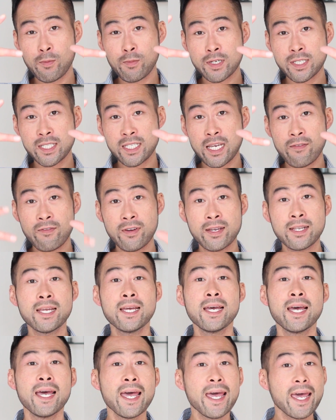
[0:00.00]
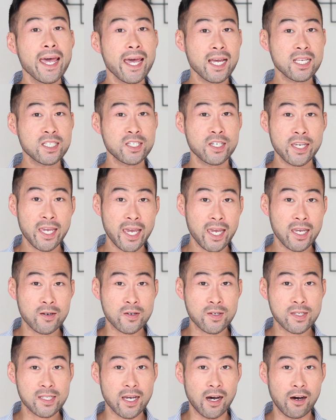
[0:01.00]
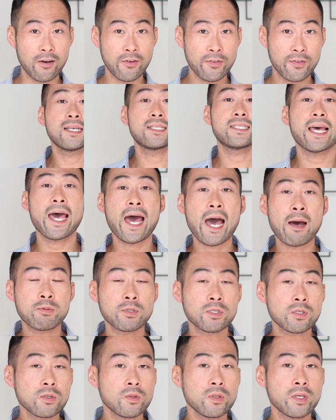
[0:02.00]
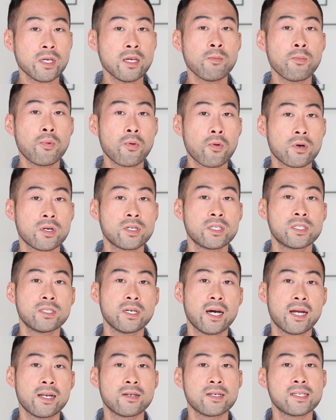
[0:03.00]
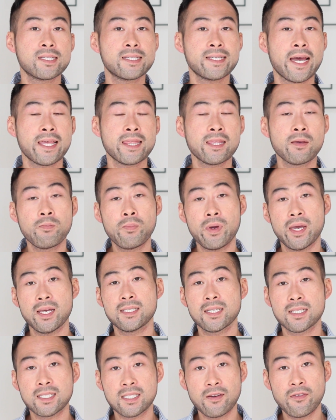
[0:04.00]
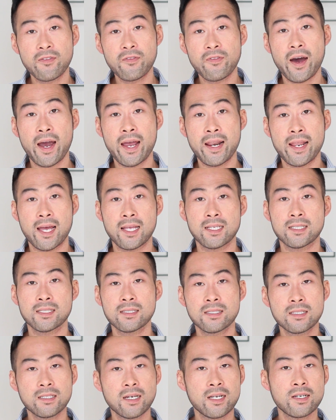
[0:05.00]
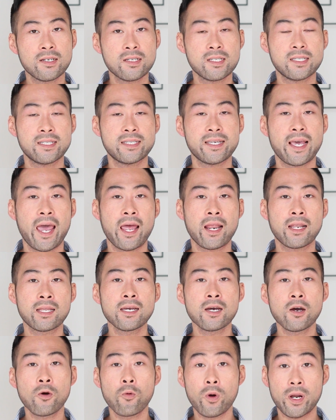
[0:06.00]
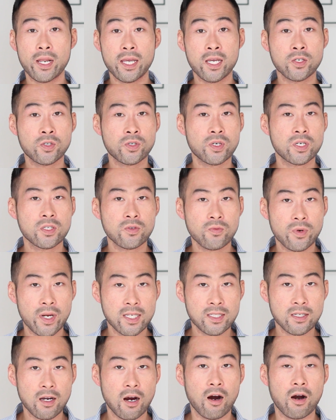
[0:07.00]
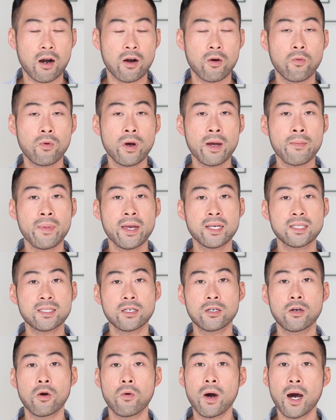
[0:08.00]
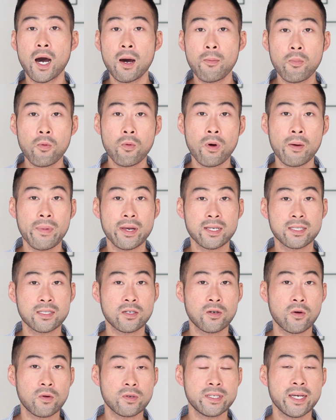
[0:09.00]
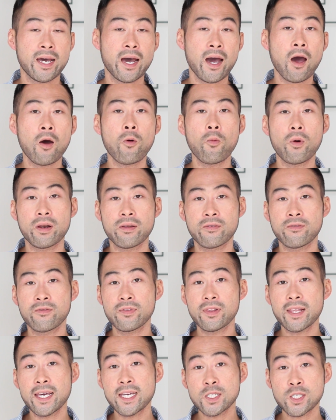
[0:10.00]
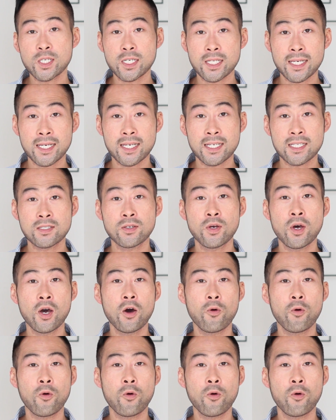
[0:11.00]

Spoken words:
number 7, educate yourself. It's absolutely important to understand the basics of finance, to understand what interest rates are, what makes it go up, what makes it go down, what inflation is,